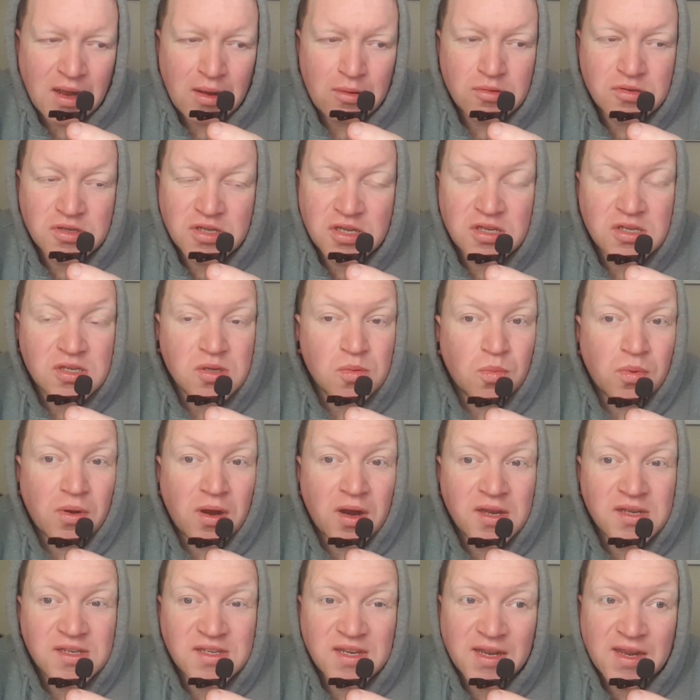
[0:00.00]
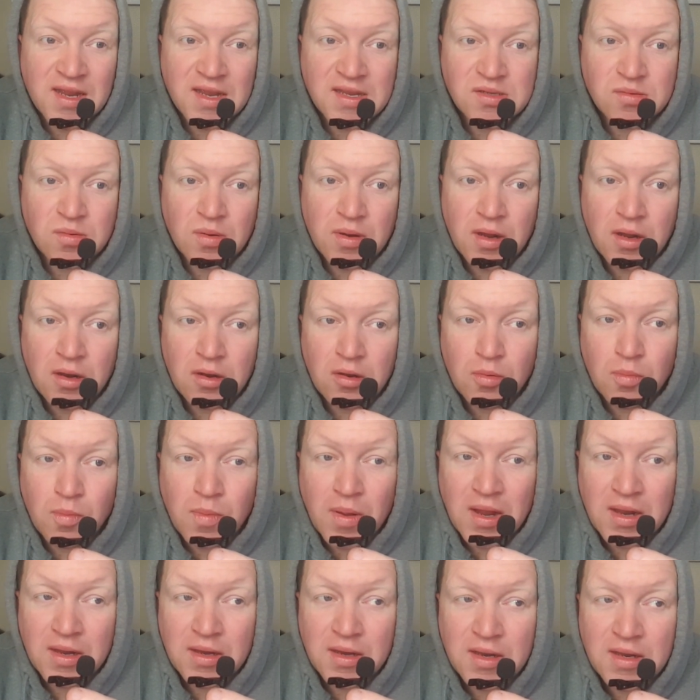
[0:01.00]
I wasn't surprised, I guess, when I look
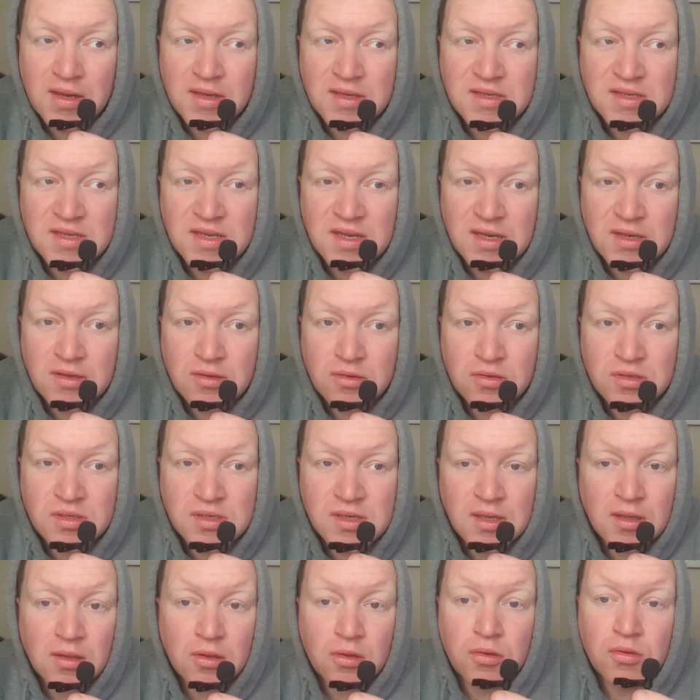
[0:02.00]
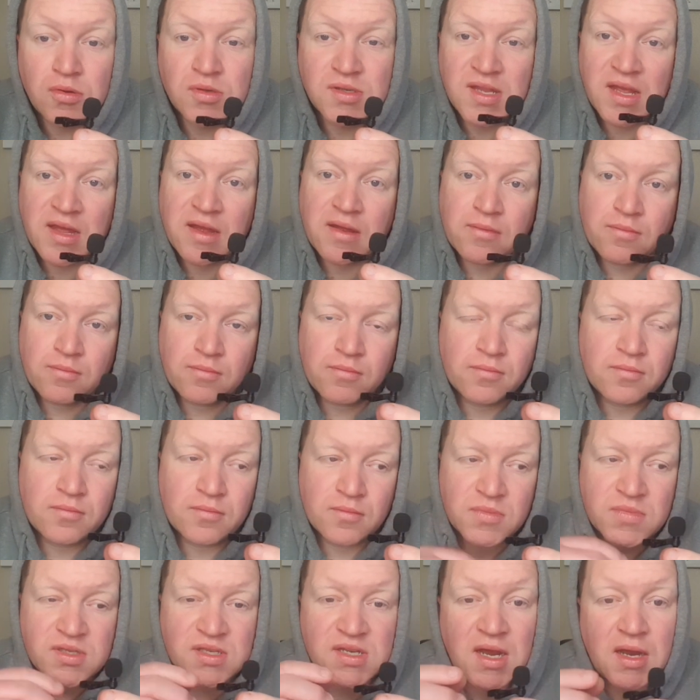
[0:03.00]
back at it, see Dustin lose that
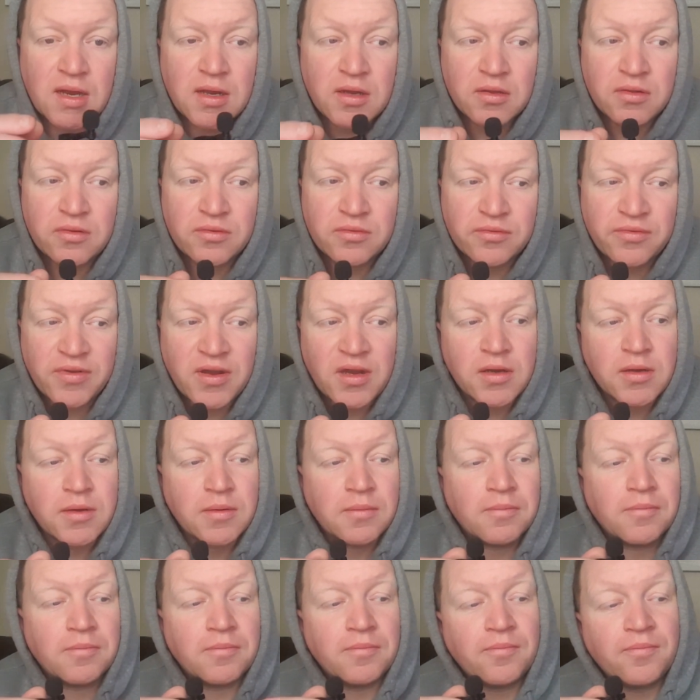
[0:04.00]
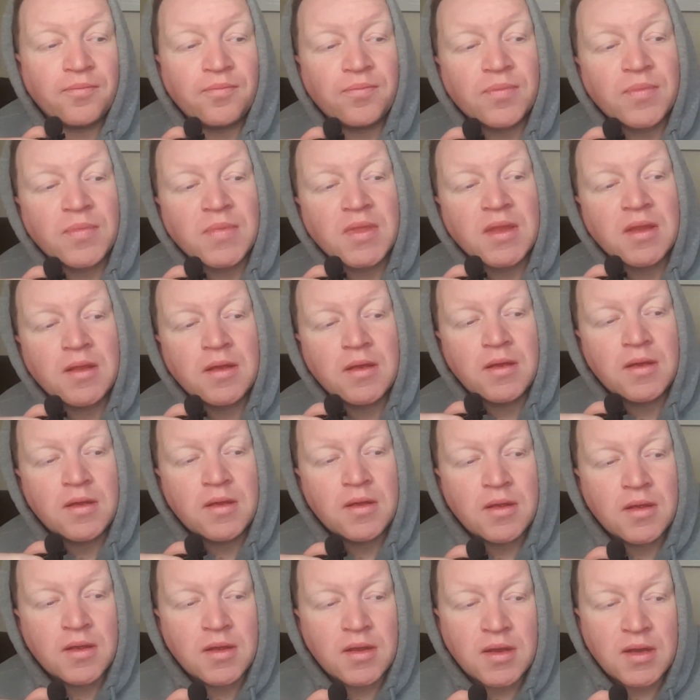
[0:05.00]
title fight.
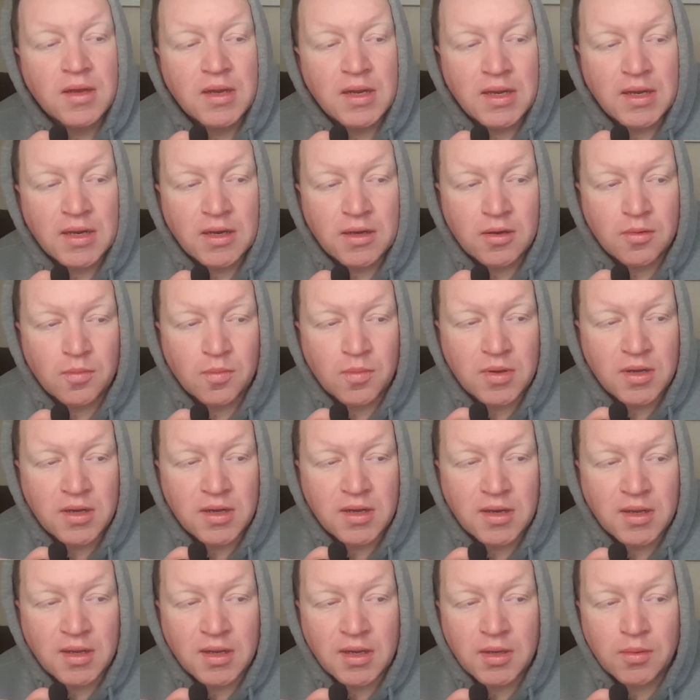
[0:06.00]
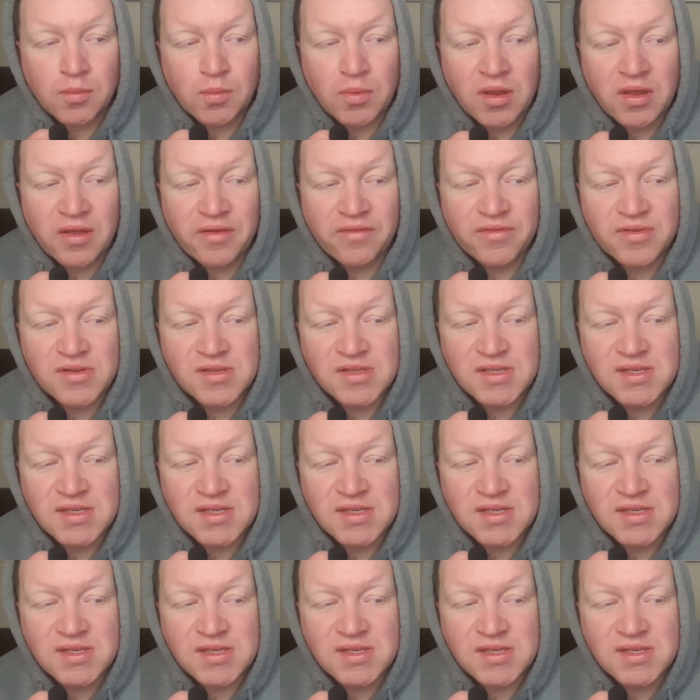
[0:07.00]
In at number 9 we have